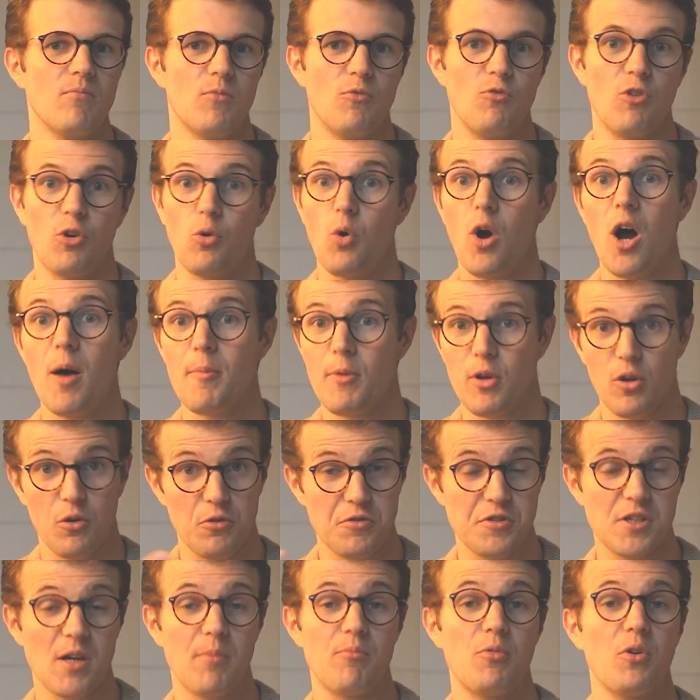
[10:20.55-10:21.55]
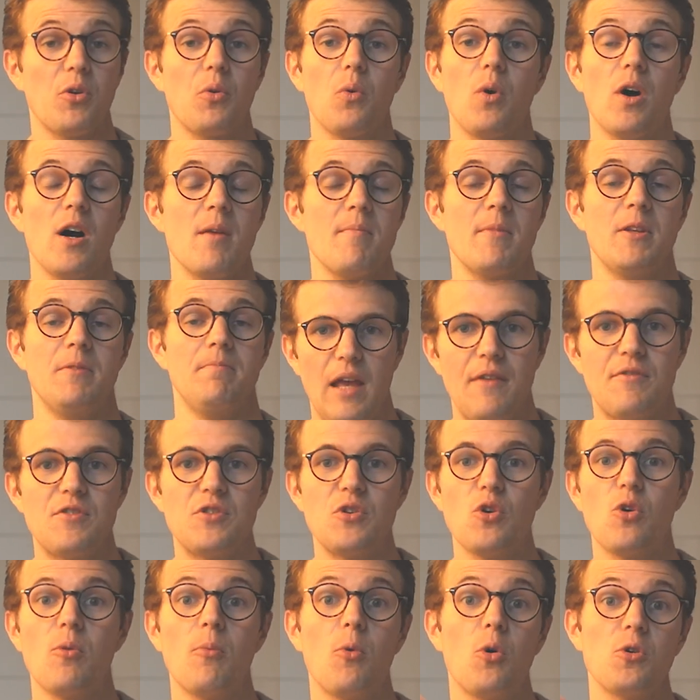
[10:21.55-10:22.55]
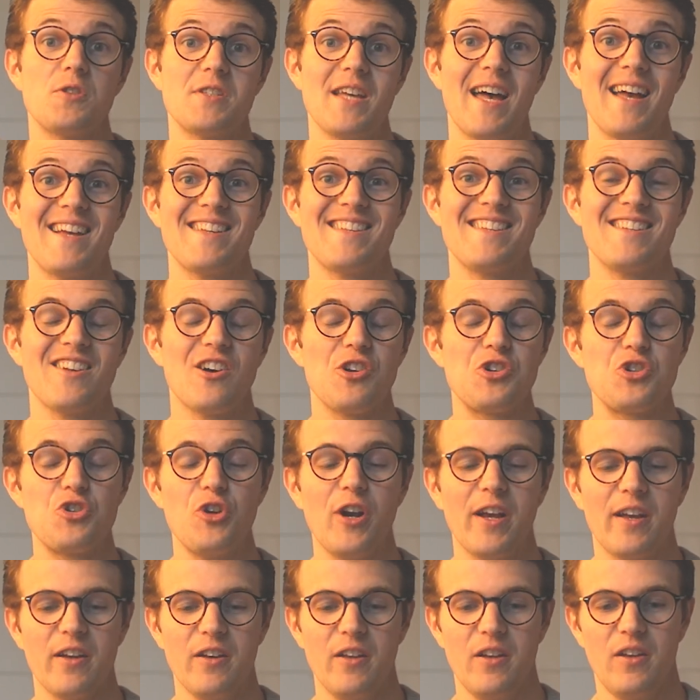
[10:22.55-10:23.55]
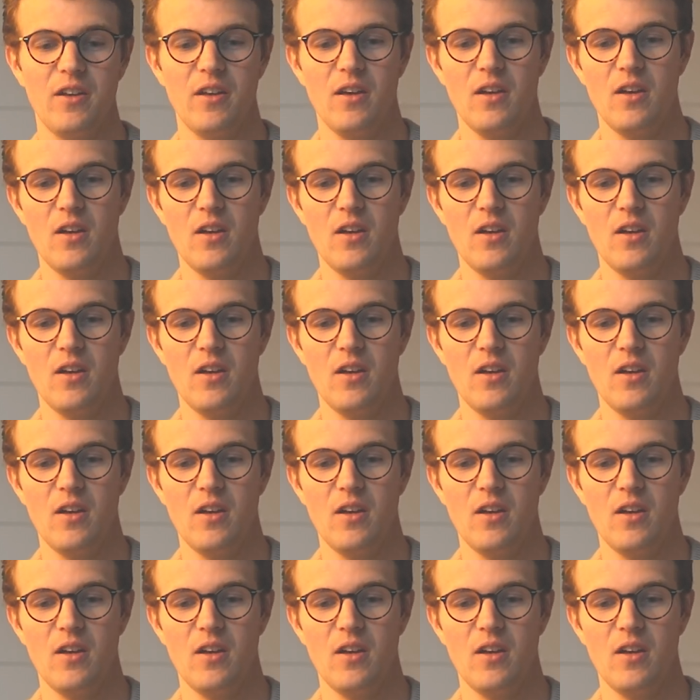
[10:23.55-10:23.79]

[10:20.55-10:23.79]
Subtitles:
requirement or sub-requirement. If 2 or more taxes are triggered,